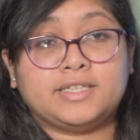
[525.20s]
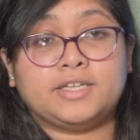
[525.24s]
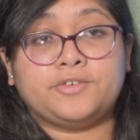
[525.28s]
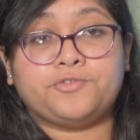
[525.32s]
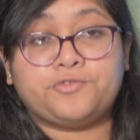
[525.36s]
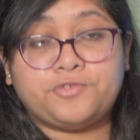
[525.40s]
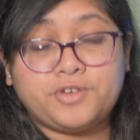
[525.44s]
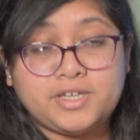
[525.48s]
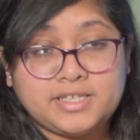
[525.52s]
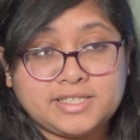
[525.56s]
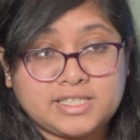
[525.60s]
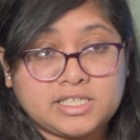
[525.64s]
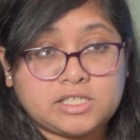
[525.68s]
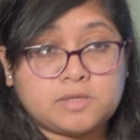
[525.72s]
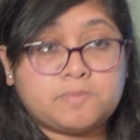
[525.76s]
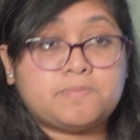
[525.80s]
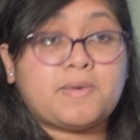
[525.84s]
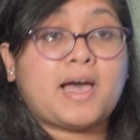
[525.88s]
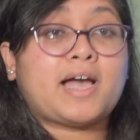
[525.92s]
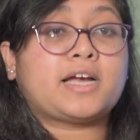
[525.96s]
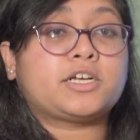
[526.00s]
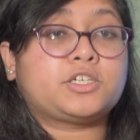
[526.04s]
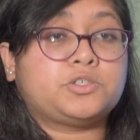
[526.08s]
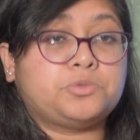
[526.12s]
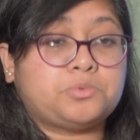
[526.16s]
then freezes
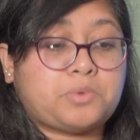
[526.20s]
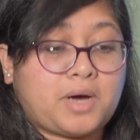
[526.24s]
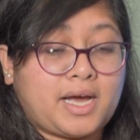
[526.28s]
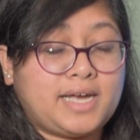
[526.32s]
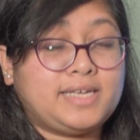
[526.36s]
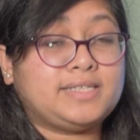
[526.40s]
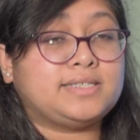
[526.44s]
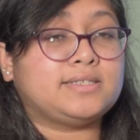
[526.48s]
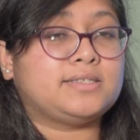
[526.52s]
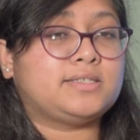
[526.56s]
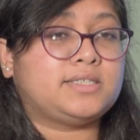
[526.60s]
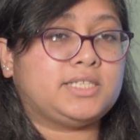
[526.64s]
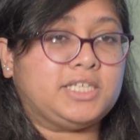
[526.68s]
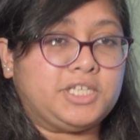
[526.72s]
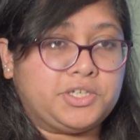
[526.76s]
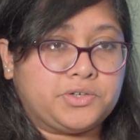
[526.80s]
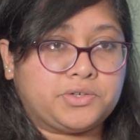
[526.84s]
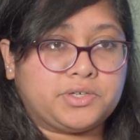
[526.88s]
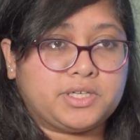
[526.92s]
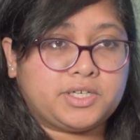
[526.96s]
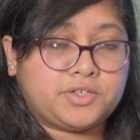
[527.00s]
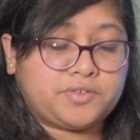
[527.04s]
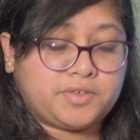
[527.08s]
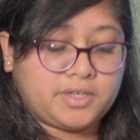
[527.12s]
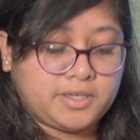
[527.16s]
back to ice is
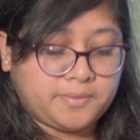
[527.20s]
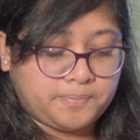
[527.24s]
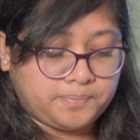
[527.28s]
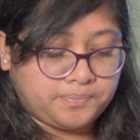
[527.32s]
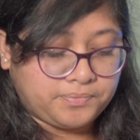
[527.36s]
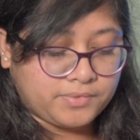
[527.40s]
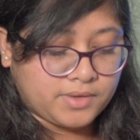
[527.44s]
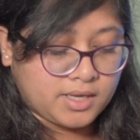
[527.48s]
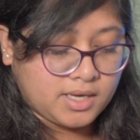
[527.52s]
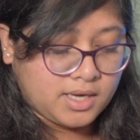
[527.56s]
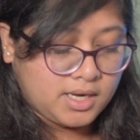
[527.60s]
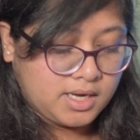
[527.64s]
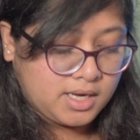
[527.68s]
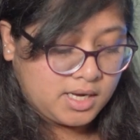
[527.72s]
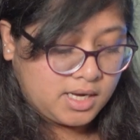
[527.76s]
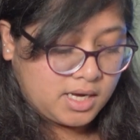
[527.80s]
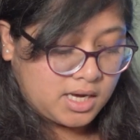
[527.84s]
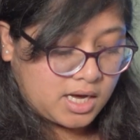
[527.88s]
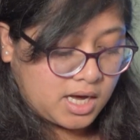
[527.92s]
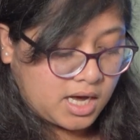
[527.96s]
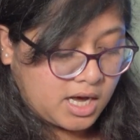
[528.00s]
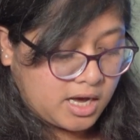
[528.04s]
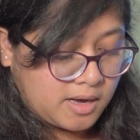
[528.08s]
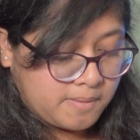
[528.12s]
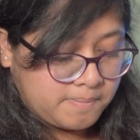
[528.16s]
0 degree.
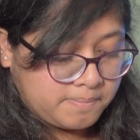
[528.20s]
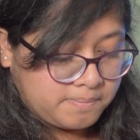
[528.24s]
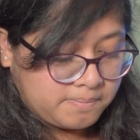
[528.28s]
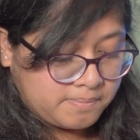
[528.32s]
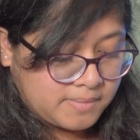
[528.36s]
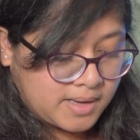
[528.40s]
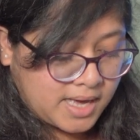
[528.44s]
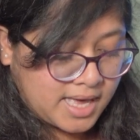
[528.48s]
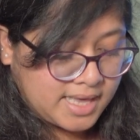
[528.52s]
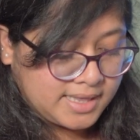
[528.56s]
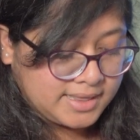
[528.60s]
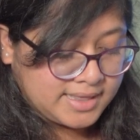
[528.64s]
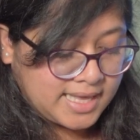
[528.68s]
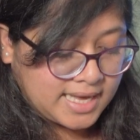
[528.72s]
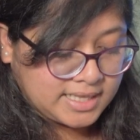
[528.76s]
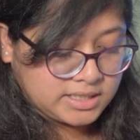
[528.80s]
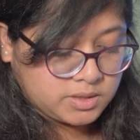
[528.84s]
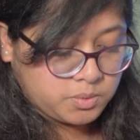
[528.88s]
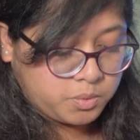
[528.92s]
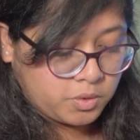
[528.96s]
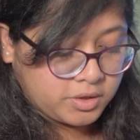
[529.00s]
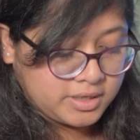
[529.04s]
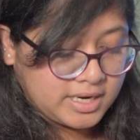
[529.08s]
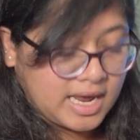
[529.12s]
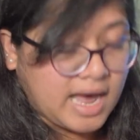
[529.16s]
And
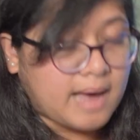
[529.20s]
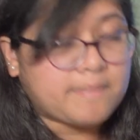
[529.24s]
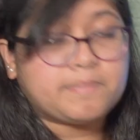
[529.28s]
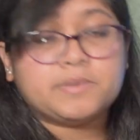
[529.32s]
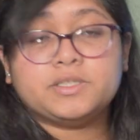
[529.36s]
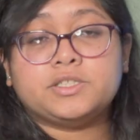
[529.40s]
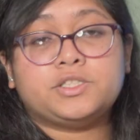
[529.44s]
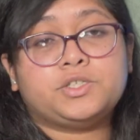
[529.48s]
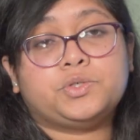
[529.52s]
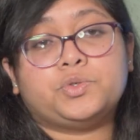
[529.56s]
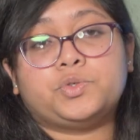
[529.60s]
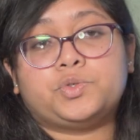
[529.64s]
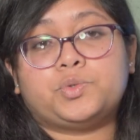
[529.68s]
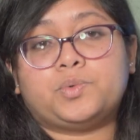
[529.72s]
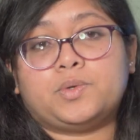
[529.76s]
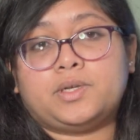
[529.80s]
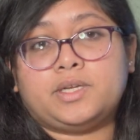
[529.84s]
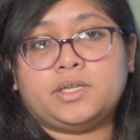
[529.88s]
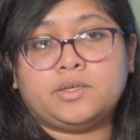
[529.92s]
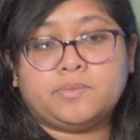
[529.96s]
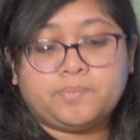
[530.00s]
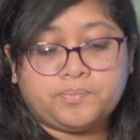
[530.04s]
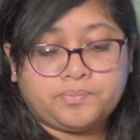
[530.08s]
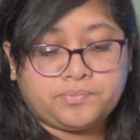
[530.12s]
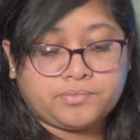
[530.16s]
that's what happens
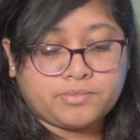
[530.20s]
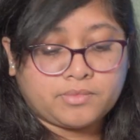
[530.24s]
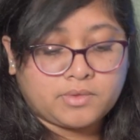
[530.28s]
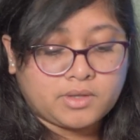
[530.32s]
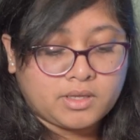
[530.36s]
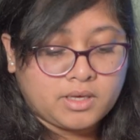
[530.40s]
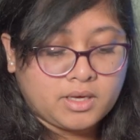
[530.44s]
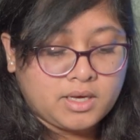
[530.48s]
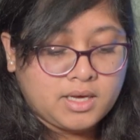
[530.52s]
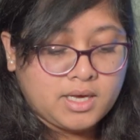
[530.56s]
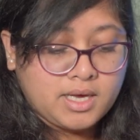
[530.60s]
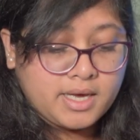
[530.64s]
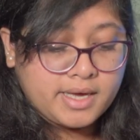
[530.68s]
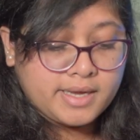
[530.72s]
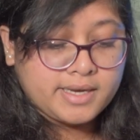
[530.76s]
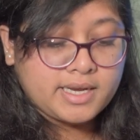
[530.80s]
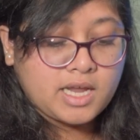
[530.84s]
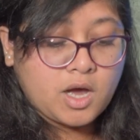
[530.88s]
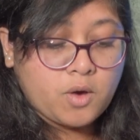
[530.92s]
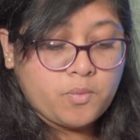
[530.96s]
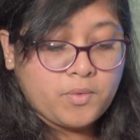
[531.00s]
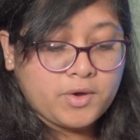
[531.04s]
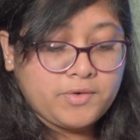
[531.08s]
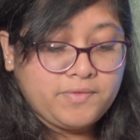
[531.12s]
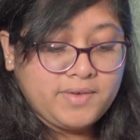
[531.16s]
usually.
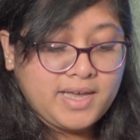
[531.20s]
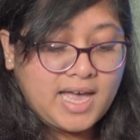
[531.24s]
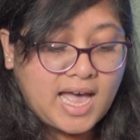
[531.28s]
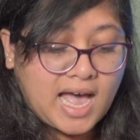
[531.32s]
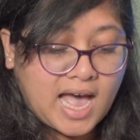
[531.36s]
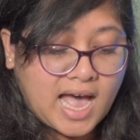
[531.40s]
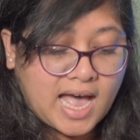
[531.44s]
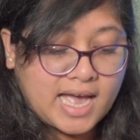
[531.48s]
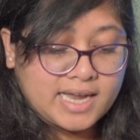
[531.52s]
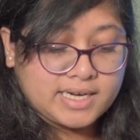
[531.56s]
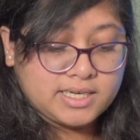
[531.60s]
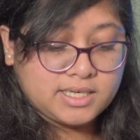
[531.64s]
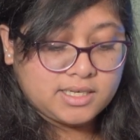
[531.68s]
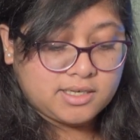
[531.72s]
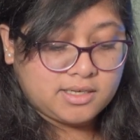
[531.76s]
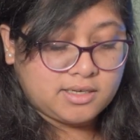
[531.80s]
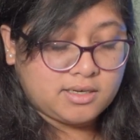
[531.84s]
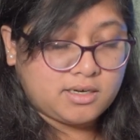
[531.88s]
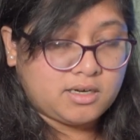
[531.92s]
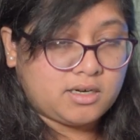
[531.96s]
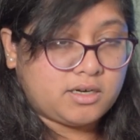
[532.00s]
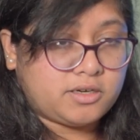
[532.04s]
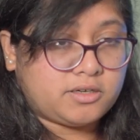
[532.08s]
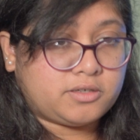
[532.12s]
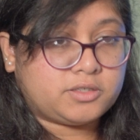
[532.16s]
Now, when we add
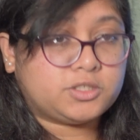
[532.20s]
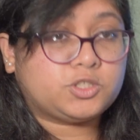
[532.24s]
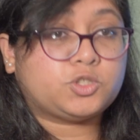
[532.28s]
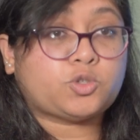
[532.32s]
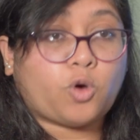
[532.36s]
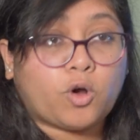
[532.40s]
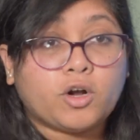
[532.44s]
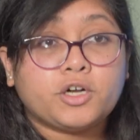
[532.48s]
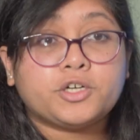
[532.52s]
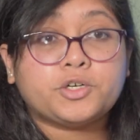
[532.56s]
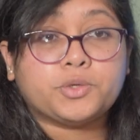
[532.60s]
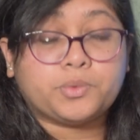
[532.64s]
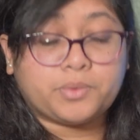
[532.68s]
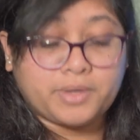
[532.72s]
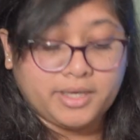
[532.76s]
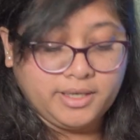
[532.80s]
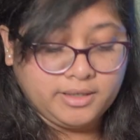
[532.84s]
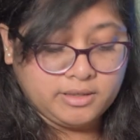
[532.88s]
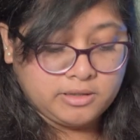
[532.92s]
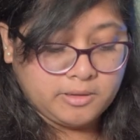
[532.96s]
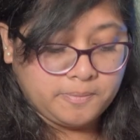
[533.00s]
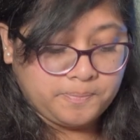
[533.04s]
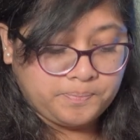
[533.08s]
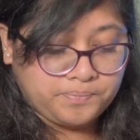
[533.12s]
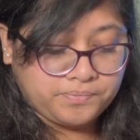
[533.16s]
salt to
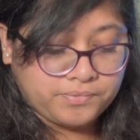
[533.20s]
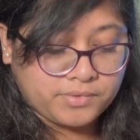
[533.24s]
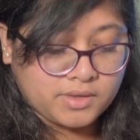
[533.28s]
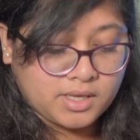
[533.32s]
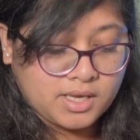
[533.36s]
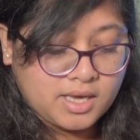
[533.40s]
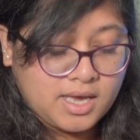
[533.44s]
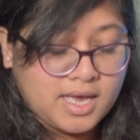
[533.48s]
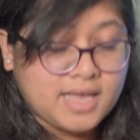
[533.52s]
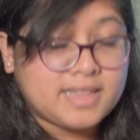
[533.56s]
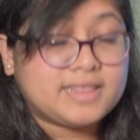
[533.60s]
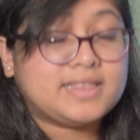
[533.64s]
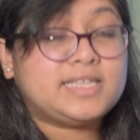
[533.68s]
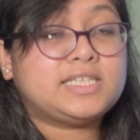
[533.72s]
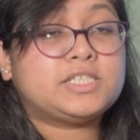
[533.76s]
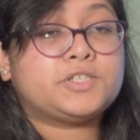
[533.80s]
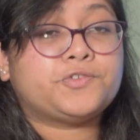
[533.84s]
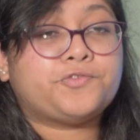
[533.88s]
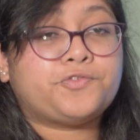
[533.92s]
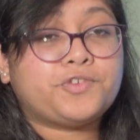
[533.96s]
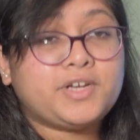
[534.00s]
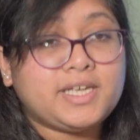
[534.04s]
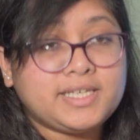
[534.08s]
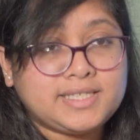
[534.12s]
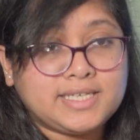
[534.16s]
it,
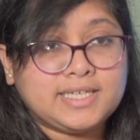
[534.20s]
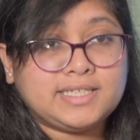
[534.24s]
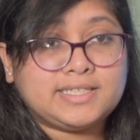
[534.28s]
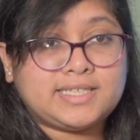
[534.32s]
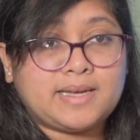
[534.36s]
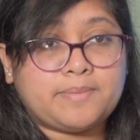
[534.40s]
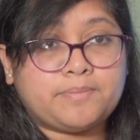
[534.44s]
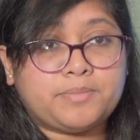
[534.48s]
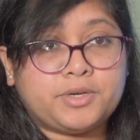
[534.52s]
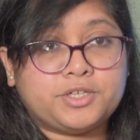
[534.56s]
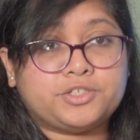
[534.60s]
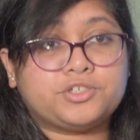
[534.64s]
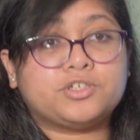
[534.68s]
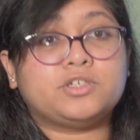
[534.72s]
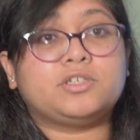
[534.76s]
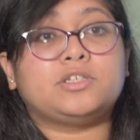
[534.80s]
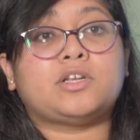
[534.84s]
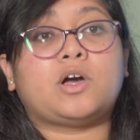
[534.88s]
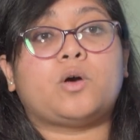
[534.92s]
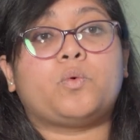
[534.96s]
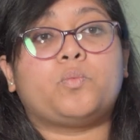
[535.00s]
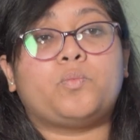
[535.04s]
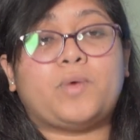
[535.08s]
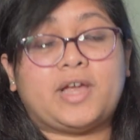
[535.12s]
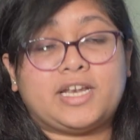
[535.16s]
this freezing temperature
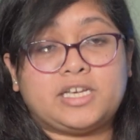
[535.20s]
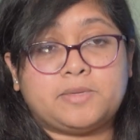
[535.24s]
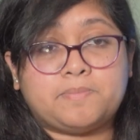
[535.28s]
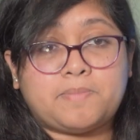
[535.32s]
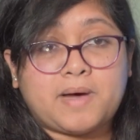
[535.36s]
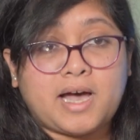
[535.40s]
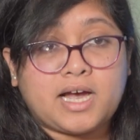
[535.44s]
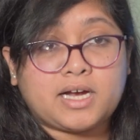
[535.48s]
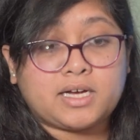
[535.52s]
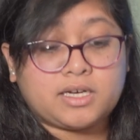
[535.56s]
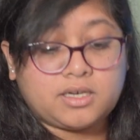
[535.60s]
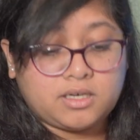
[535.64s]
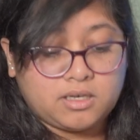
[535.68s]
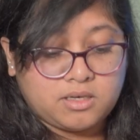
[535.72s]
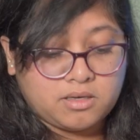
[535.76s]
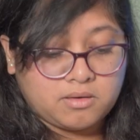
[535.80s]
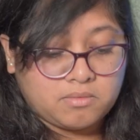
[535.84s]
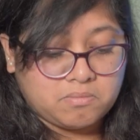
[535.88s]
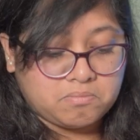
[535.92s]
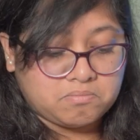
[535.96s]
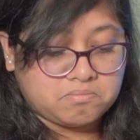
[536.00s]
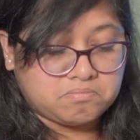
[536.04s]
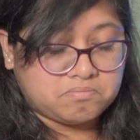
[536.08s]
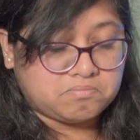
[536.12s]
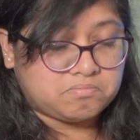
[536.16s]
now went back
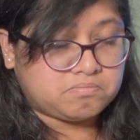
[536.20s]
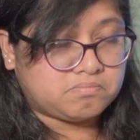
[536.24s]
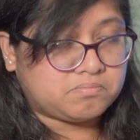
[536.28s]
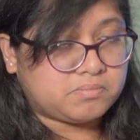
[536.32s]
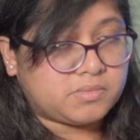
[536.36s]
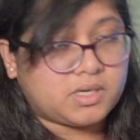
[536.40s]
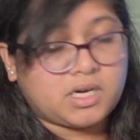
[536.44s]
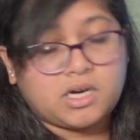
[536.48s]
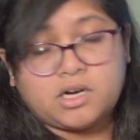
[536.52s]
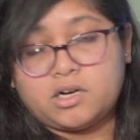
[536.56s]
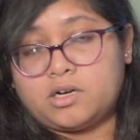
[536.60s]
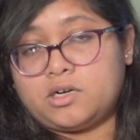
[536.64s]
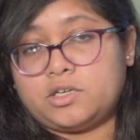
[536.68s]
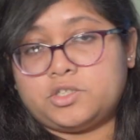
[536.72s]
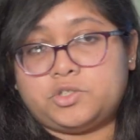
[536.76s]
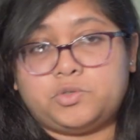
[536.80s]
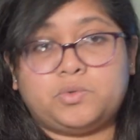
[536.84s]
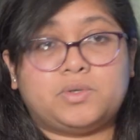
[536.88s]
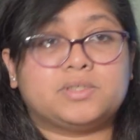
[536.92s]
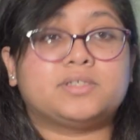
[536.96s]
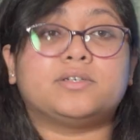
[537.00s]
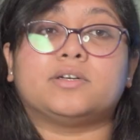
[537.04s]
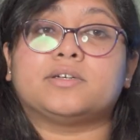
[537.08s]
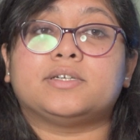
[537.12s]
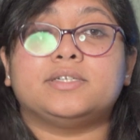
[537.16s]

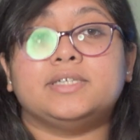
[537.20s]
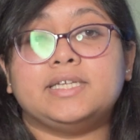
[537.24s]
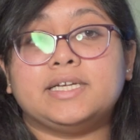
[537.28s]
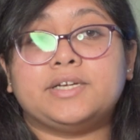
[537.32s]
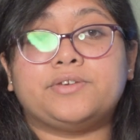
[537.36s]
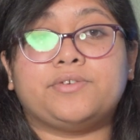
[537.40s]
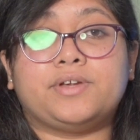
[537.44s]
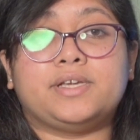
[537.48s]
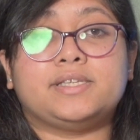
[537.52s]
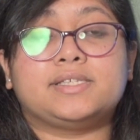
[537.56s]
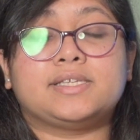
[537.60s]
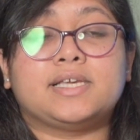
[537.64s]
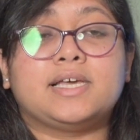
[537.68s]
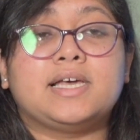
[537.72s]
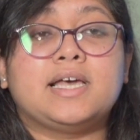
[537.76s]
to a certain degrees.